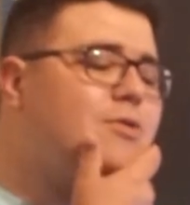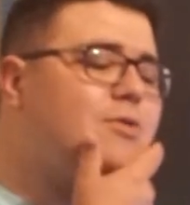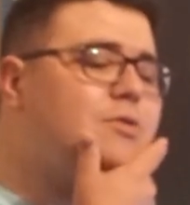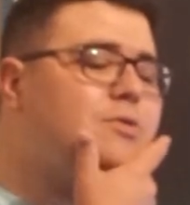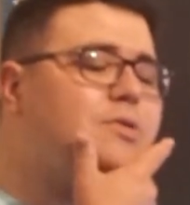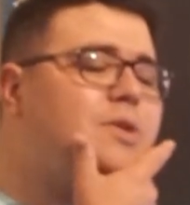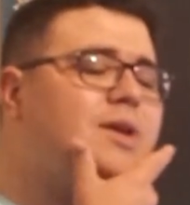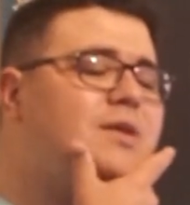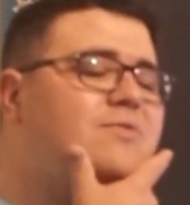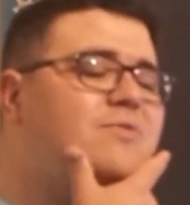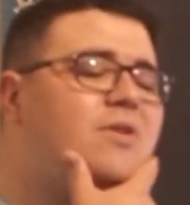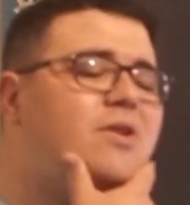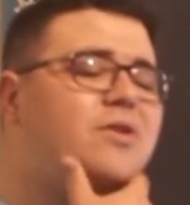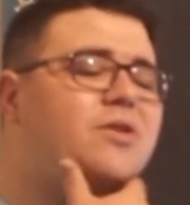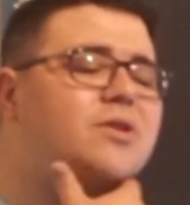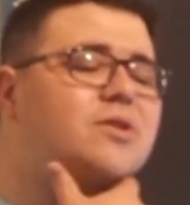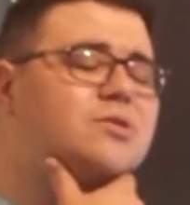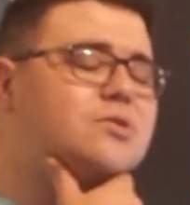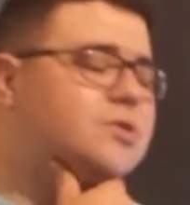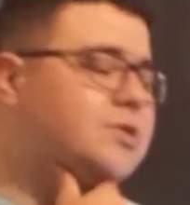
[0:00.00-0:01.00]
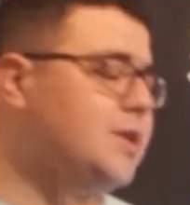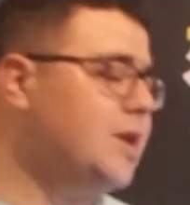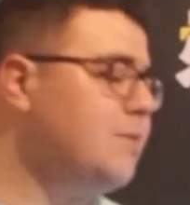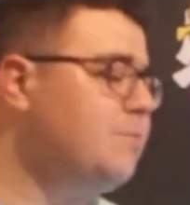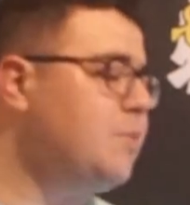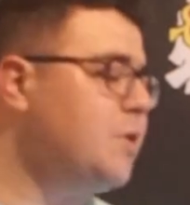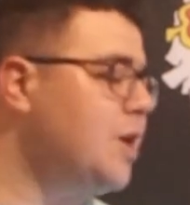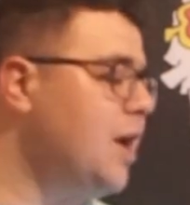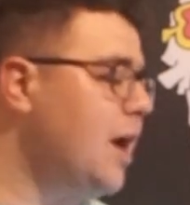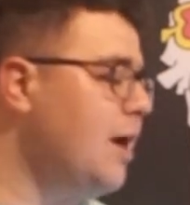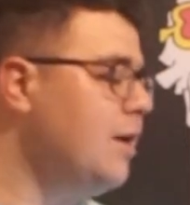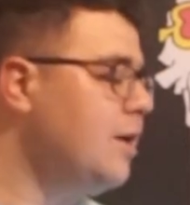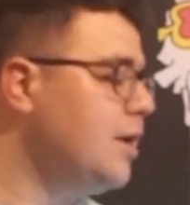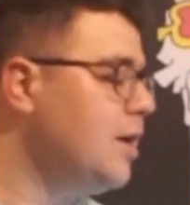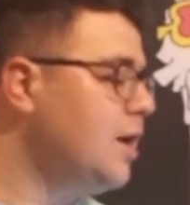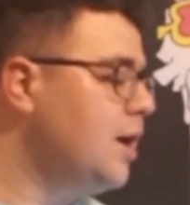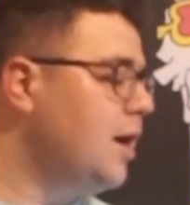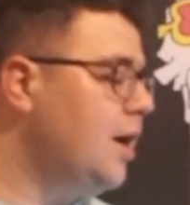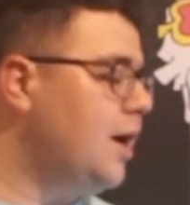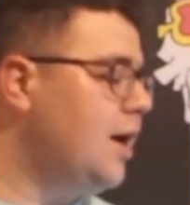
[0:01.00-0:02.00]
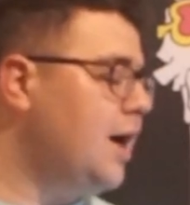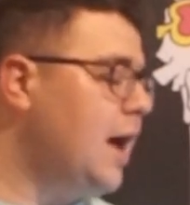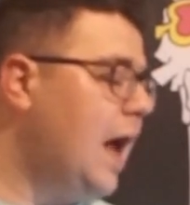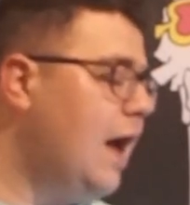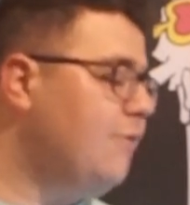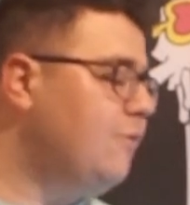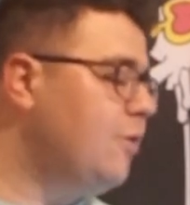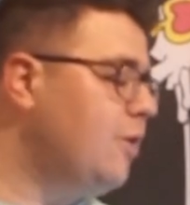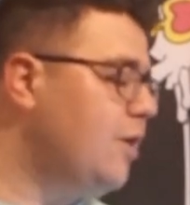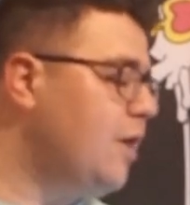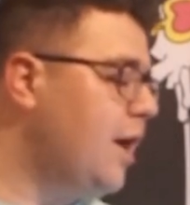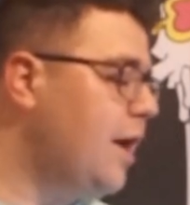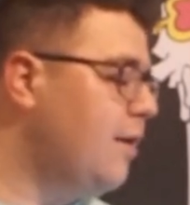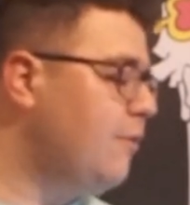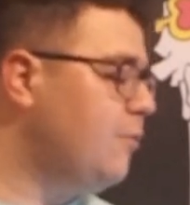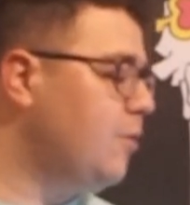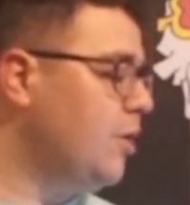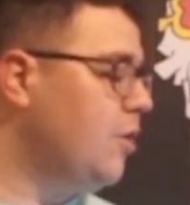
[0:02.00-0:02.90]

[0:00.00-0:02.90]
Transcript: Ooh, that's very interesting. But yeah, after that,